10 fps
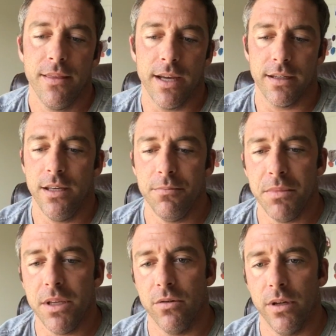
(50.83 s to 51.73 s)
that keep
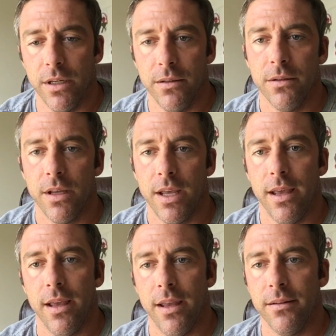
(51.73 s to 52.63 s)
me green,
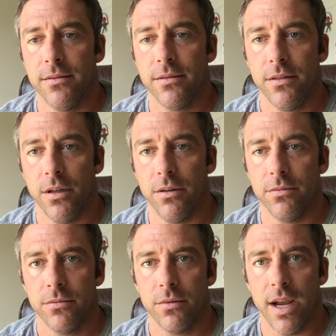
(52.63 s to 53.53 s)
and you know,